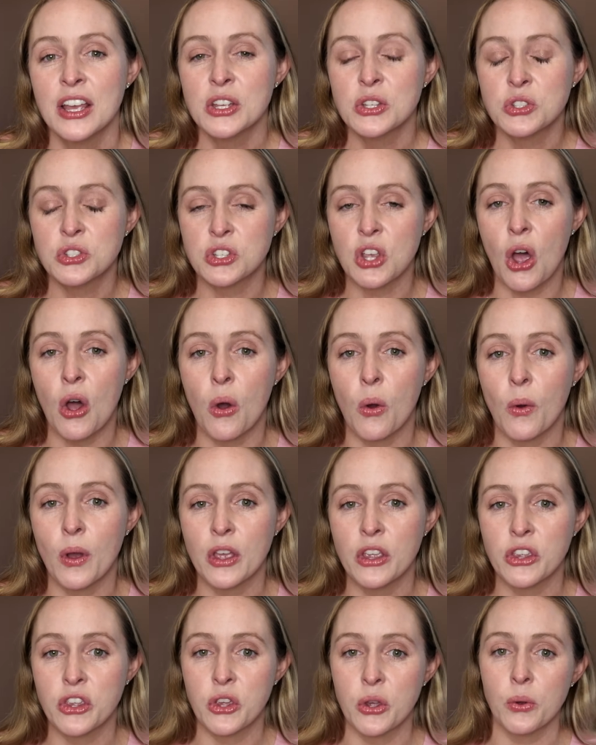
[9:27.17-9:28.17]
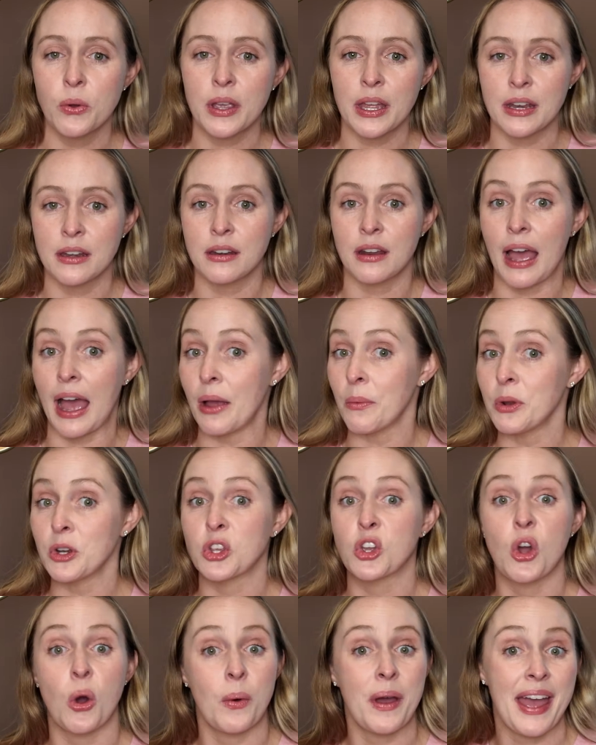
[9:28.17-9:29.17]
So I
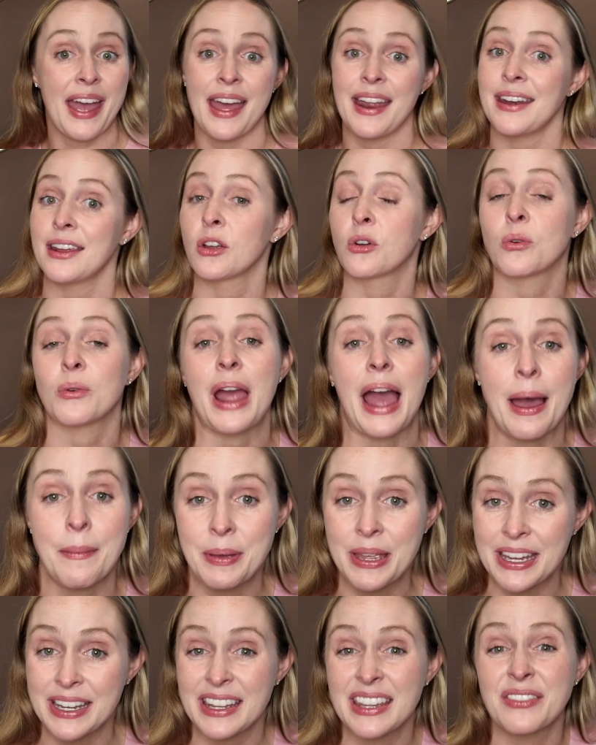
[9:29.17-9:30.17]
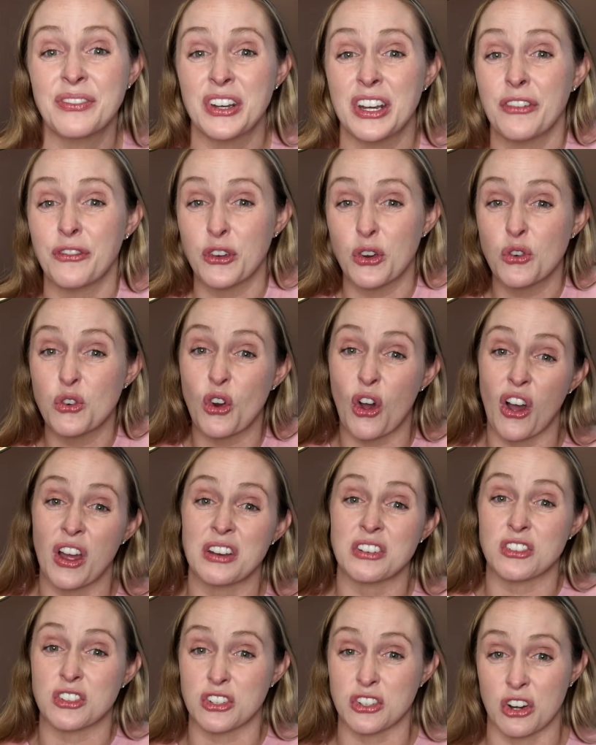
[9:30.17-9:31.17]
would go ahead and grab it even if you're
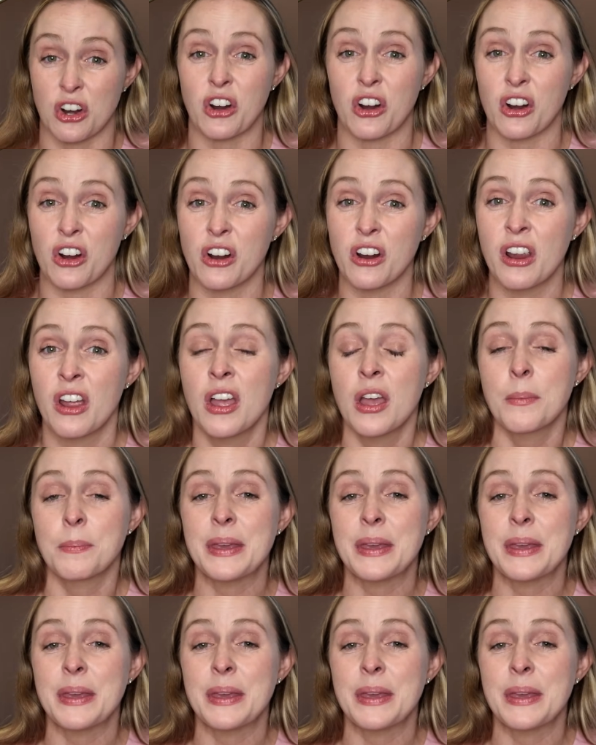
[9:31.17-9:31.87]
not sure,